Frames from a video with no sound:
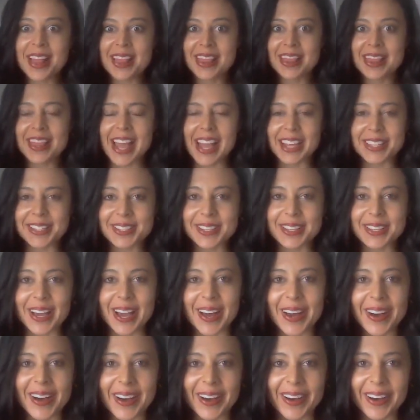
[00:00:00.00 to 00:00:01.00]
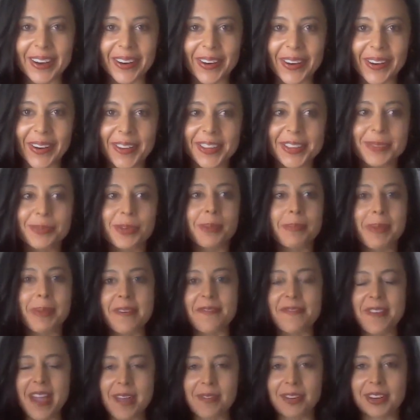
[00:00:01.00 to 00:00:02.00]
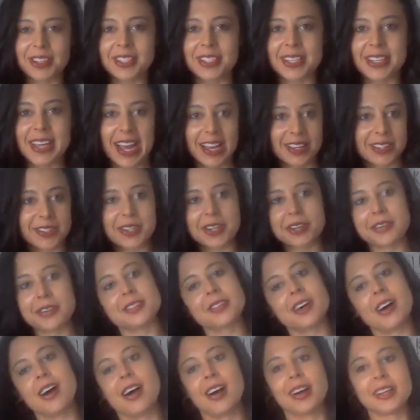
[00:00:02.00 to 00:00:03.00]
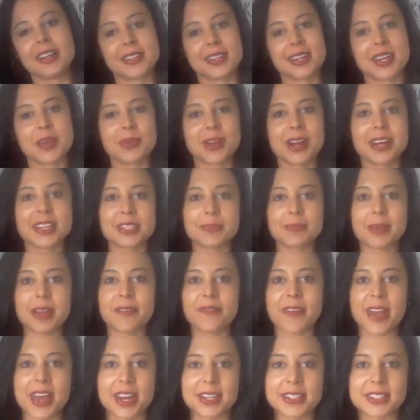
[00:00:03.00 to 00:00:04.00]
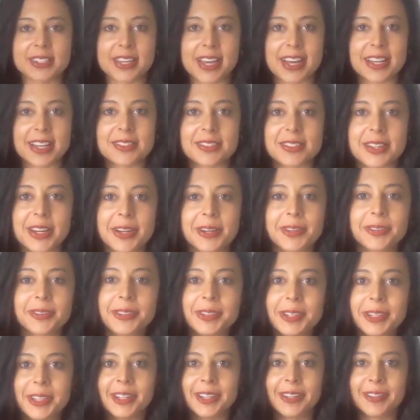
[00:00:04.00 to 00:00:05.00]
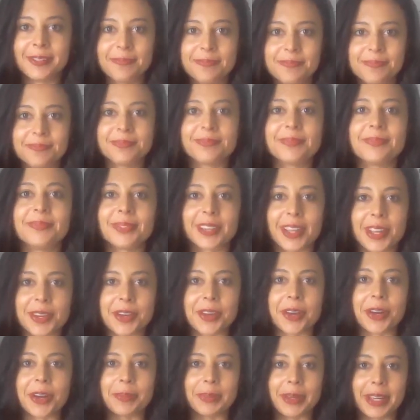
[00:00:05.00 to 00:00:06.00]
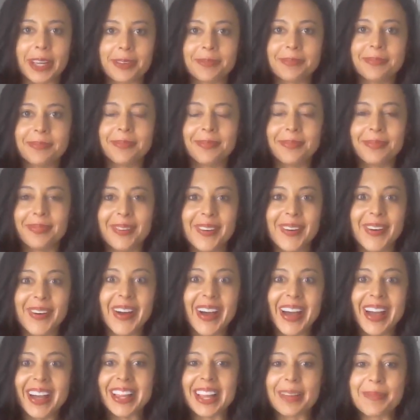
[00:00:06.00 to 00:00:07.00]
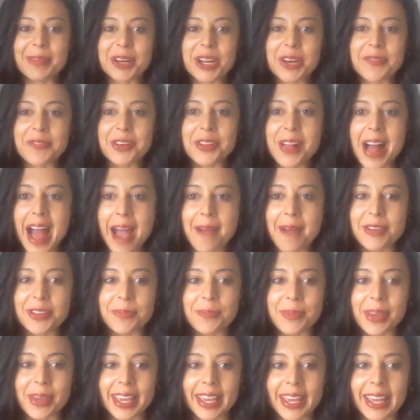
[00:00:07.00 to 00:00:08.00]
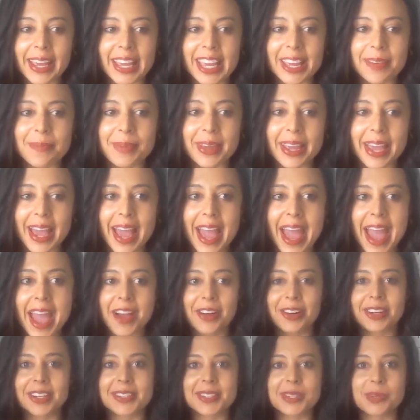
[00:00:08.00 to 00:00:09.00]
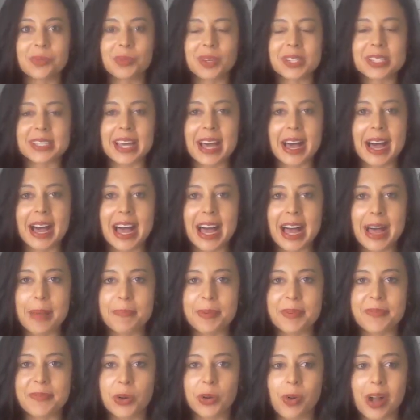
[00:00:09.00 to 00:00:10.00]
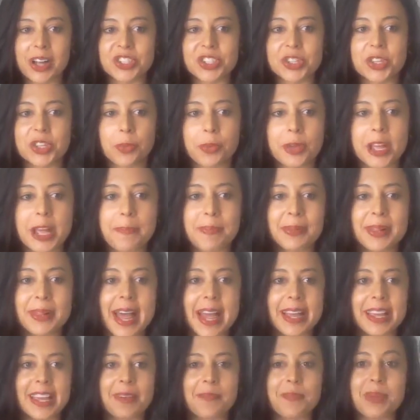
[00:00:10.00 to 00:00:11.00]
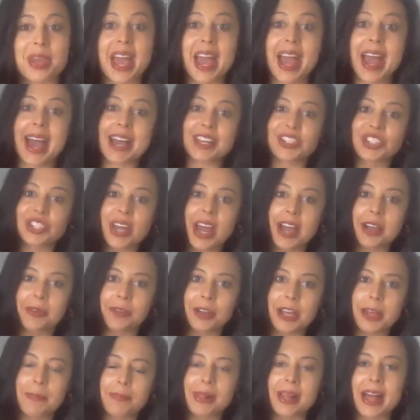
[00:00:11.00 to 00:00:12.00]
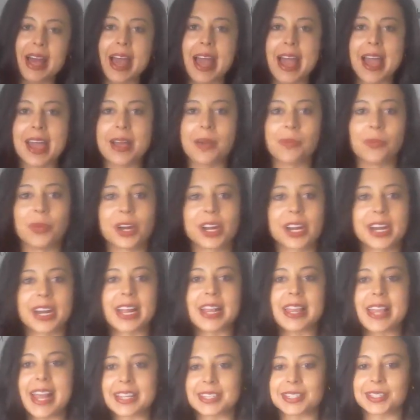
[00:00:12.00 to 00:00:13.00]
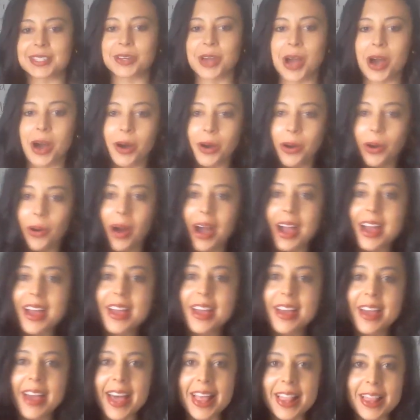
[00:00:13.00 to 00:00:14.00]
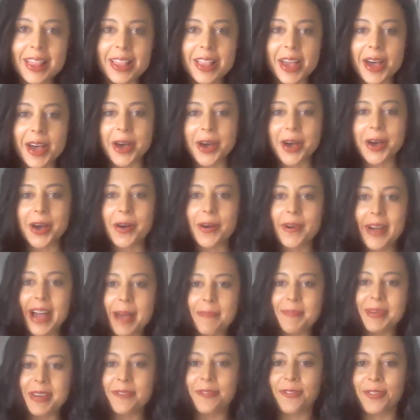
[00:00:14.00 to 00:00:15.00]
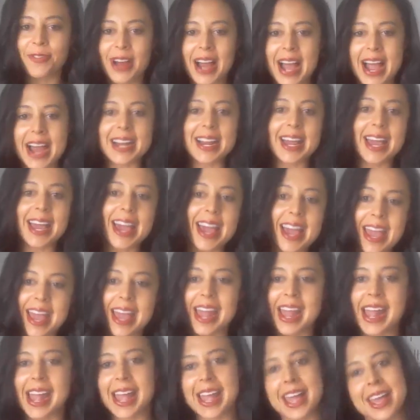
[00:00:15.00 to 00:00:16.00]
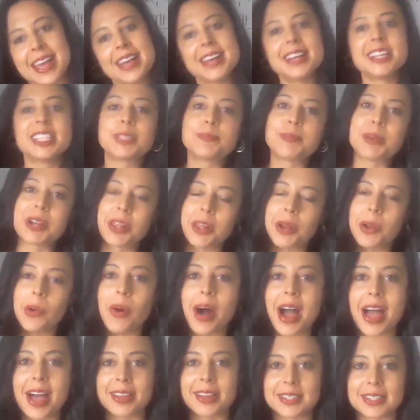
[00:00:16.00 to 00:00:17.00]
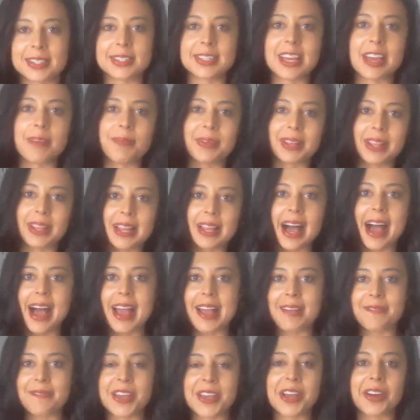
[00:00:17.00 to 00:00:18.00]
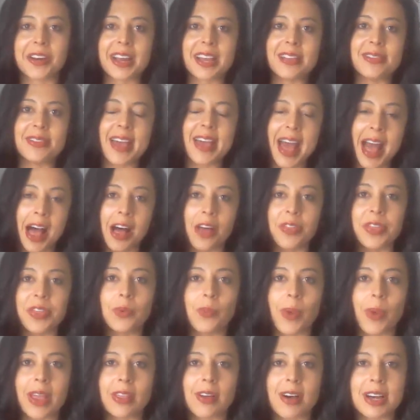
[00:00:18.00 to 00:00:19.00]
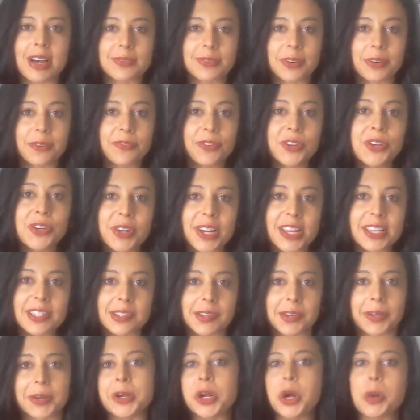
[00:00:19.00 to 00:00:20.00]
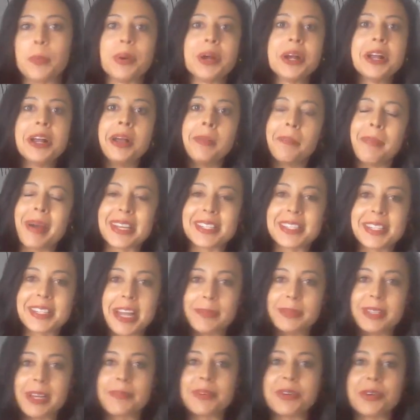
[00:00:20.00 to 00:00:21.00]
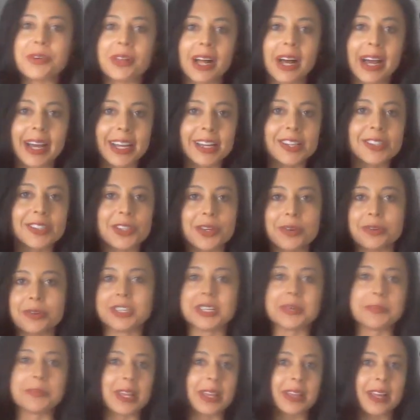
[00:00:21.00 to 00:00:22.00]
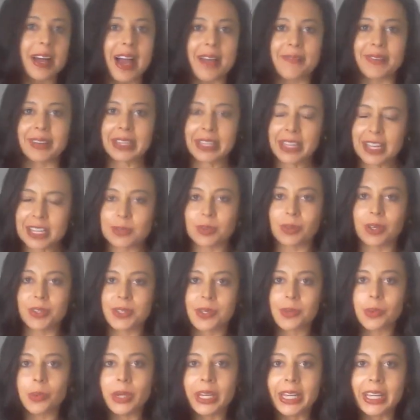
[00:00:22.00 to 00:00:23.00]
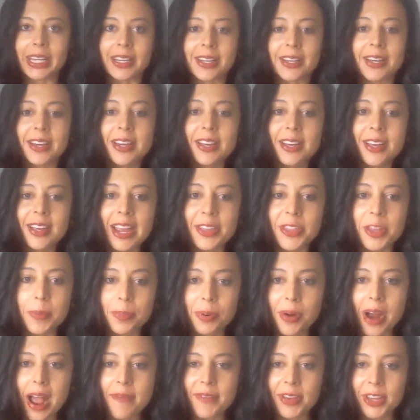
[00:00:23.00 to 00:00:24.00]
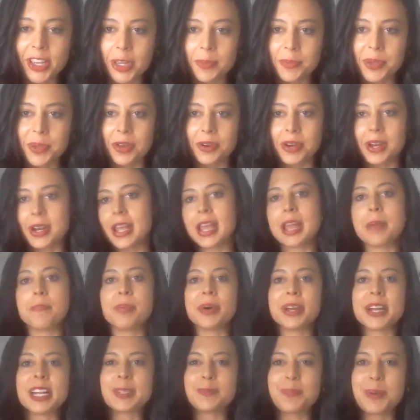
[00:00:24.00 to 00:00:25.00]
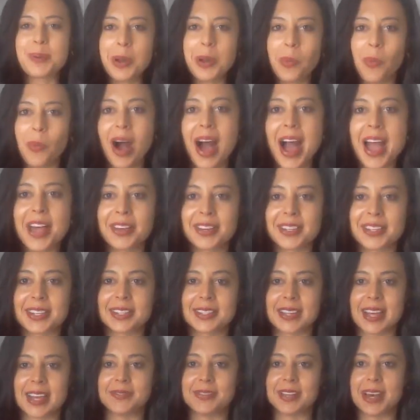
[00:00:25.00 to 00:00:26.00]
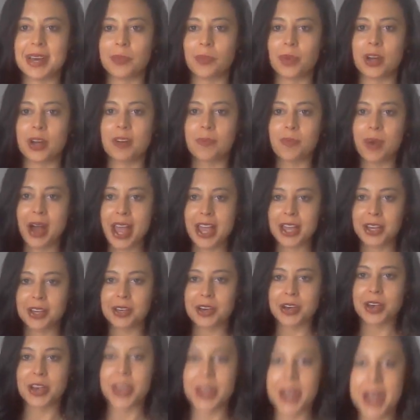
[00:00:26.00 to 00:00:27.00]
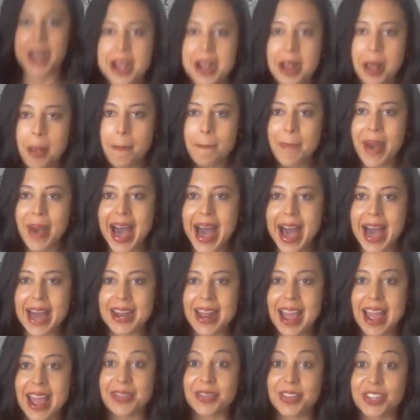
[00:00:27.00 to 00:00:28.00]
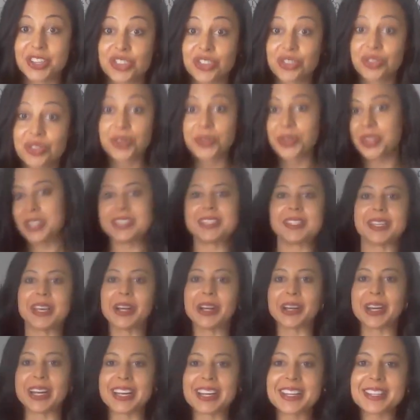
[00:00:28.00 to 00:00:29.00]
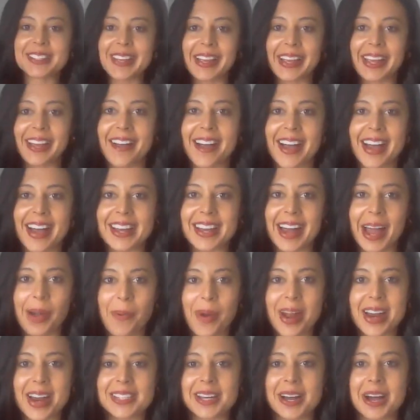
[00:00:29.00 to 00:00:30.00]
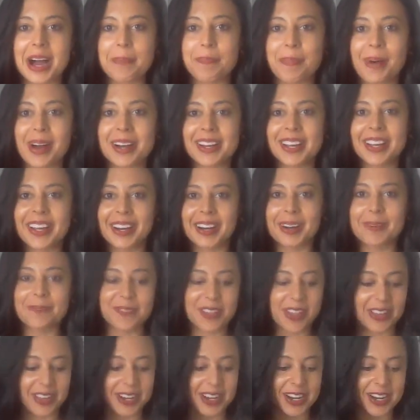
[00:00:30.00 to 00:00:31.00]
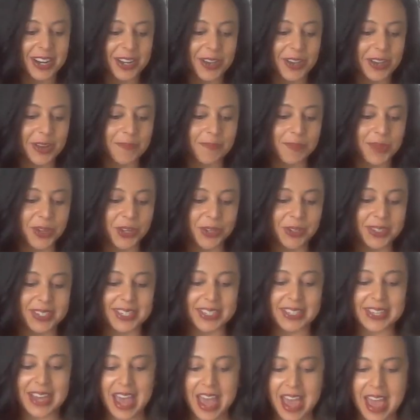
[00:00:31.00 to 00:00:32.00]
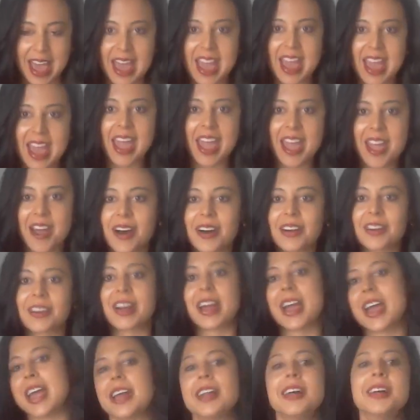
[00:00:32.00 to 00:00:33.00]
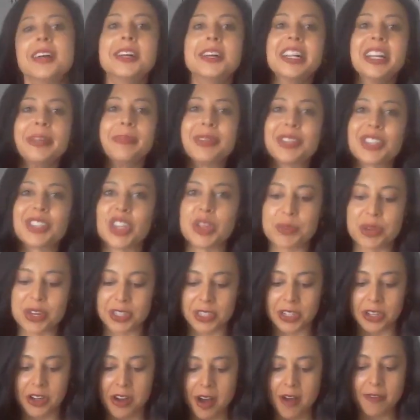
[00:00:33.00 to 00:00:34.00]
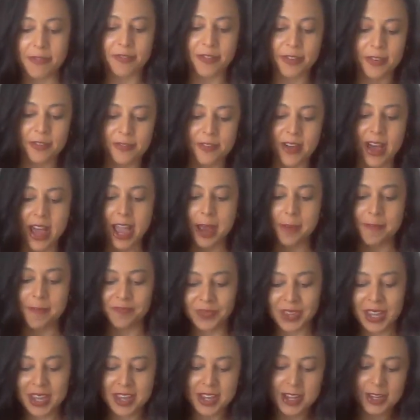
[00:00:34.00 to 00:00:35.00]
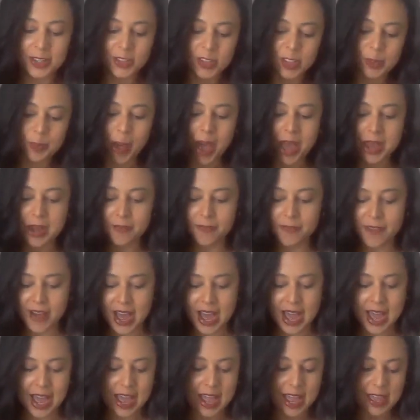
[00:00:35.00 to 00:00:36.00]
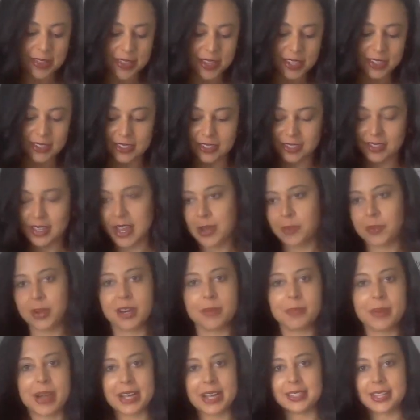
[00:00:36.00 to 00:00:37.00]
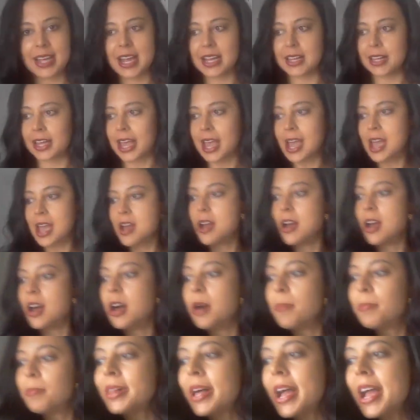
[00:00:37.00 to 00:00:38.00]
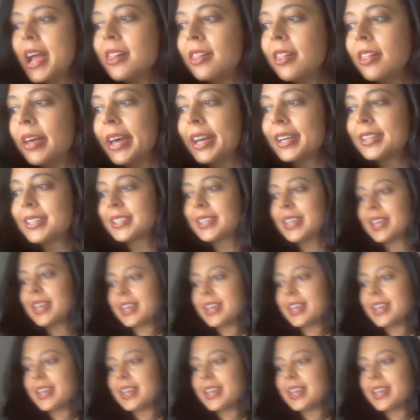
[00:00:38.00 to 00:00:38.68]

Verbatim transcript: Let's go. It's one of my favorite Tiesto songs. Anyone else a big fan of Tiesto? Can you hear me? Let me know if you are live with me. Give me a hey, Kristin, what's up? If you're watching the replay, give me a hashtag replay, and we're gonna let's go. Hello, happy Friday. It's been a little while since I've been live here in the Health and Weight Loss for Foodies group. My CMW clients, you see me live at least once a week in the private community, but it's been a while since I've done one of my good, bad, and the truth series, and I wanted to hop on here. I'm feeling in a good mood today. All right, we turn the music off. Fine. Spotify. This is like one of my daily playlists.